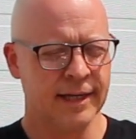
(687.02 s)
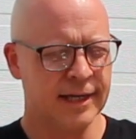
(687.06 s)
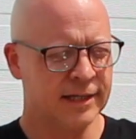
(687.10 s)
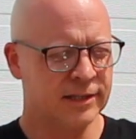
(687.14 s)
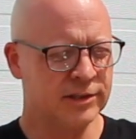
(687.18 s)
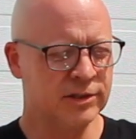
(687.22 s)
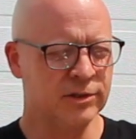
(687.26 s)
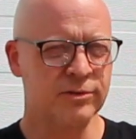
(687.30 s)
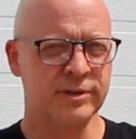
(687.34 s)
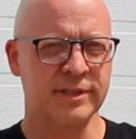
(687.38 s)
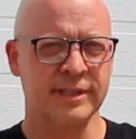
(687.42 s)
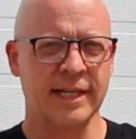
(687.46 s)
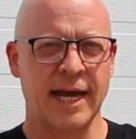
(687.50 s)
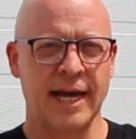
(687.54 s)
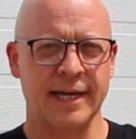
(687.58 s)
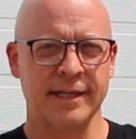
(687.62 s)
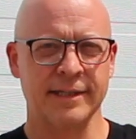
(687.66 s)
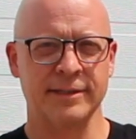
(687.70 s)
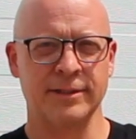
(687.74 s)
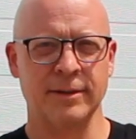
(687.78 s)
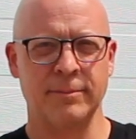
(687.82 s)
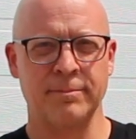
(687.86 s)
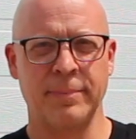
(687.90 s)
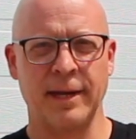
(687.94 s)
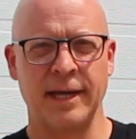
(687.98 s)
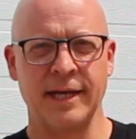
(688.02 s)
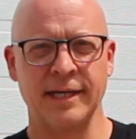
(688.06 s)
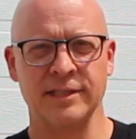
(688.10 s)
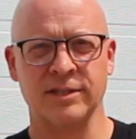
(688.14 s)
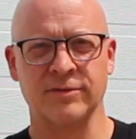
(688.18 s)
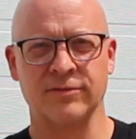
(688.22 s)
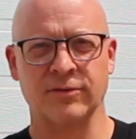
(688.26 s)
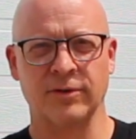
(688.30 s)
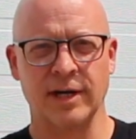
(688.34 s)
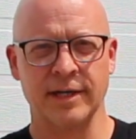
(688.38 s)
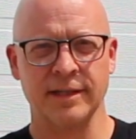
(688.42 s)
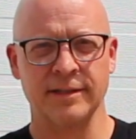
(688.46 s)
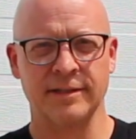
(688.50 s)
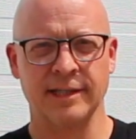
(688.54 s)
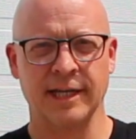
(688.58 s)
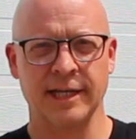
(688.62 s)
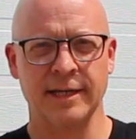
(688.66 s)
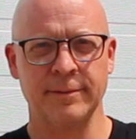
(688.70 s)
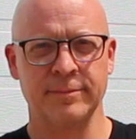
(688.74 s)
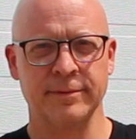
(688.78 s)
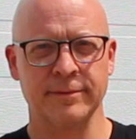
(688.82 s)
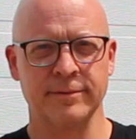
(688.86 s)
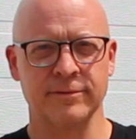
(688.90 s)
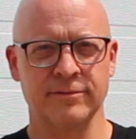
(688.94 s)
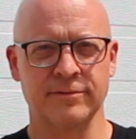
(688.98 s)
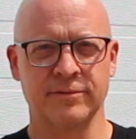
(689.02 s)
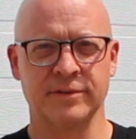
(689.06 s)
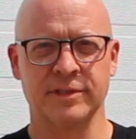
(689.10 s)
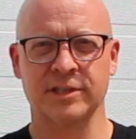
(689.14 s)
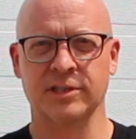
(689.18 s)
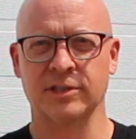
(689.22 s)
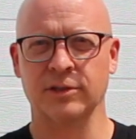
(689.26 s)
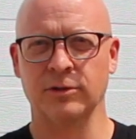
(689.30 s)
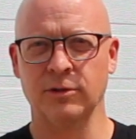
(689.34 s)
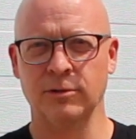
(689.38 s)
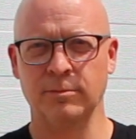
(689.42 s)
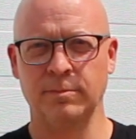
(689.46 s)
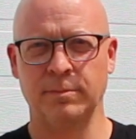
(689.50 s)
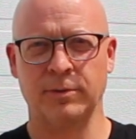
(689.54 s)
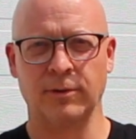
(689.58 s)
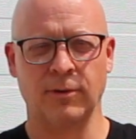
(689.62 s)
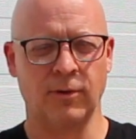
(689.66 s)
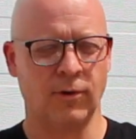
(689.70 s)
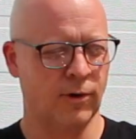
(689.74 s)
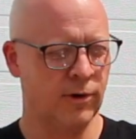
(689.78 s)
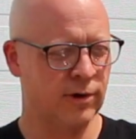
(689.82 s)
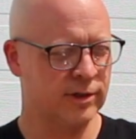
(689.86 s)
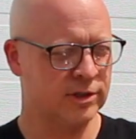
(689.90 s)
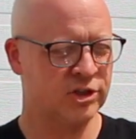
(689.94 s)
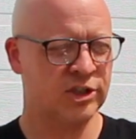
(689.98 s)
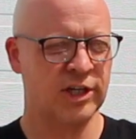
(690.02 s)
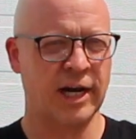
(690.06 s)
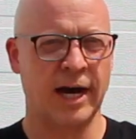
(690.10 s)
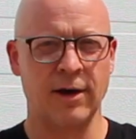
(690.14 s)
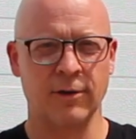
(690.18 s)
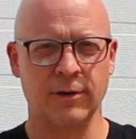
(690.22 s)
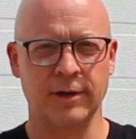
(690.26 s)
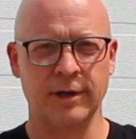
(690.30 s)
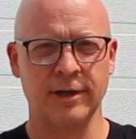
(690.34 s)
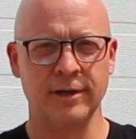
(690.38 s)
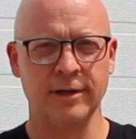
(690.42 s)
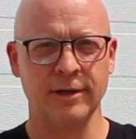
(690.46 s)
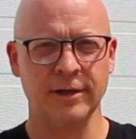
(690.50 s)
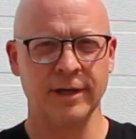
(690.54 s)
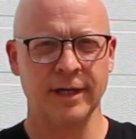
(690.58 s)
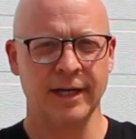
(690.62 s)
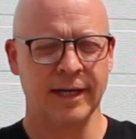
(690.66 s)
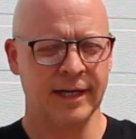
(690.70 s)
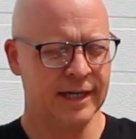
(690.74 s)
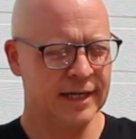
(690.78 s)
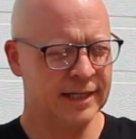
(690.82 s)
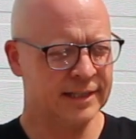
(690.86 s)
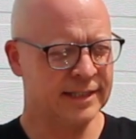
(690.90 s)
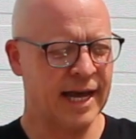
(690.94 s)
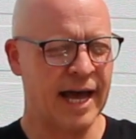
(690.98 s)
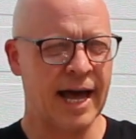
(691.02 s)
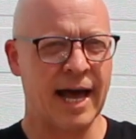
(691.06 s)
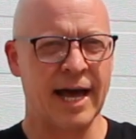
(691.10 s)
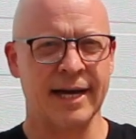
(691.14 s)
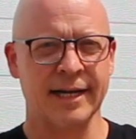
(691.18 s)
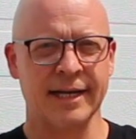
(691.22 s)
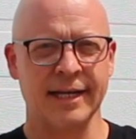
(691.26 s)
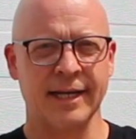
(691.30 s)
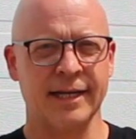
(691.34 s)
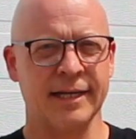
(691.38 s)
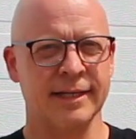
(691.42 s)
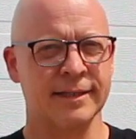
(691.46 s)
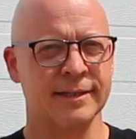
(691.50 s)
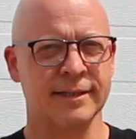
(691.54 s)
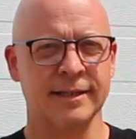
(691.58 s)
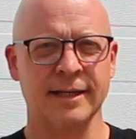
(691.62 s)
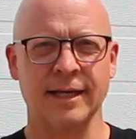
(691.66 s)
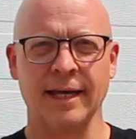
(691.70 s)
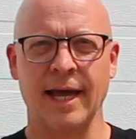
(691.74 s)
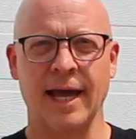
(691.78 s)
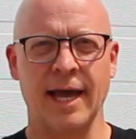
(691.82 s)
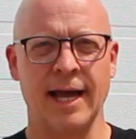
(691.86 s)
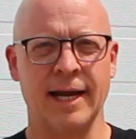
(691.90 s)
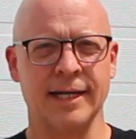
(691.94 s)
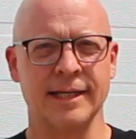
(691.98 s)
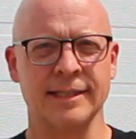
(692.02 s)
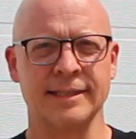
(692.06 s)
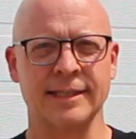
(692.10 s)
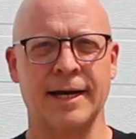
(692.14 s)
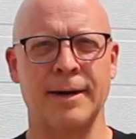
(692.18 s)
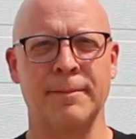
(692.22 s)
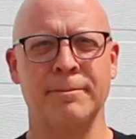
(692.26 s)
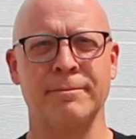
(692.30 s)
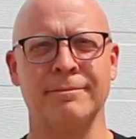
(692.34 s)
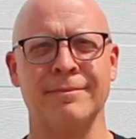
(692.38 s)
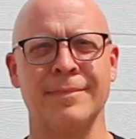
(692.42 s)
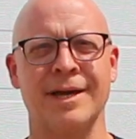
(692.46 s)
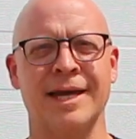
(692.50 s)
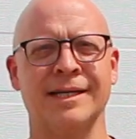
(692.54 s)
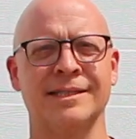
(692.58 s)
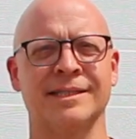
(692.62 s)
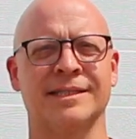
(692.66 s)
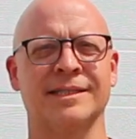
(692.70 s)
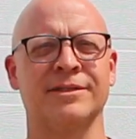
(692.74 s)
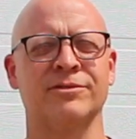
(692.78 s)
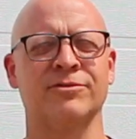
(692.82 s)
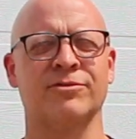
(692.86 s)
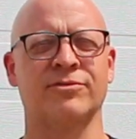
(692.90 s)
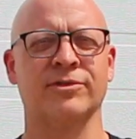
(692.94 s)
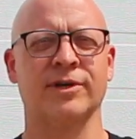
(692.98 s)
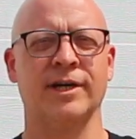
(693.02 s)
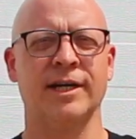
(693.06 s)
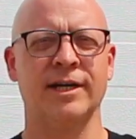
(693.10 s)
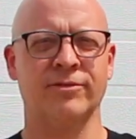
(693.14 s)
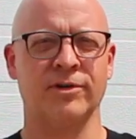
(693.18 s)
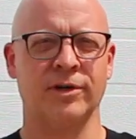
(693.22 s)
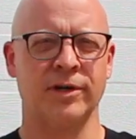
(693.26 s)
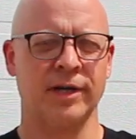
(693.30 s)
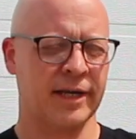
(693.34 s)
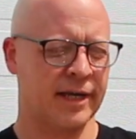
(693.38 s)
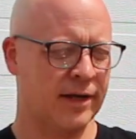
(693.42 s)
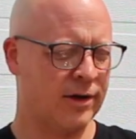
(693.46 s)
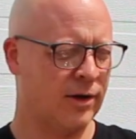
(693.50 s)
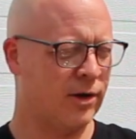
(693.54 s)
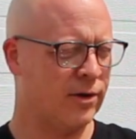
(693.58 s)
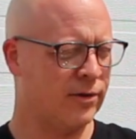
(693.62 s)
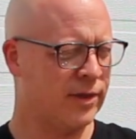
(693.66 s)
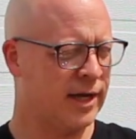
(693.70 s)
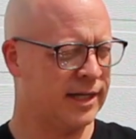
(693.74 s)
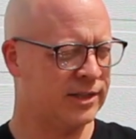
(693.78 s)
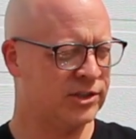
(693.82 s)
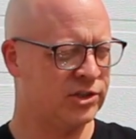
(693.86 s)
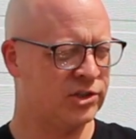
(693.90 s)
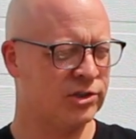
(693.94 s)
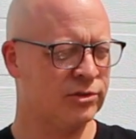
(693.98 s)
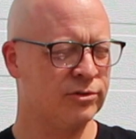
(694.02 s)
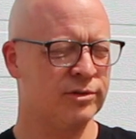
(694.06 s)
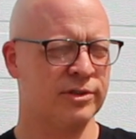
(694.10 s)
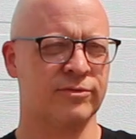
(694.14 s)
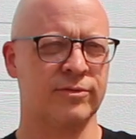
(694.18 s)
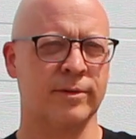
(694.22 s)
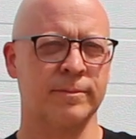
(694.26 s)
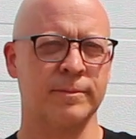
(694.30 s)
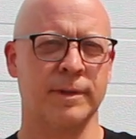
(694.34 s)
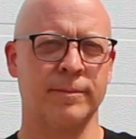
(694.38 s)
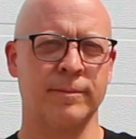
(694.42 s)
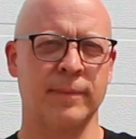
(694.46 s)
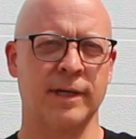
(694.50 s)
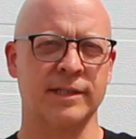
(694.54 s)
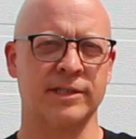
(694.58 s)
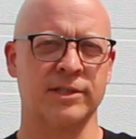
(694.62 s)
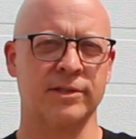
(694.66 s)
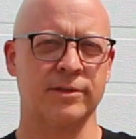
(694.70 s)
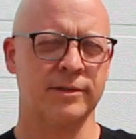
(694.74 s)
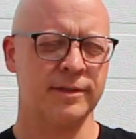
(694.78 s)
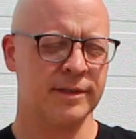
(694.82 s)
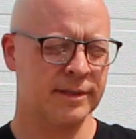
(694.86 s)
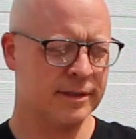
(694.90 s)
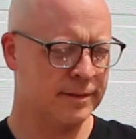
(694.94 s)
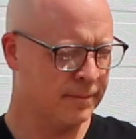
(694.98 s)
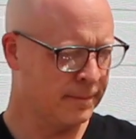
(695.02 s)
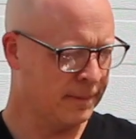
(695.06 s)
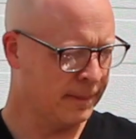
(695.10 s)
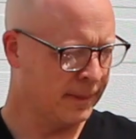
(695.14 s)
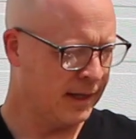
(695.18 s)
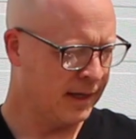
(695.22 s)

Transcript: use that as the base for any type of soup or chowder to add in, and it's amazing flavor, and you get all that juice from the mussels.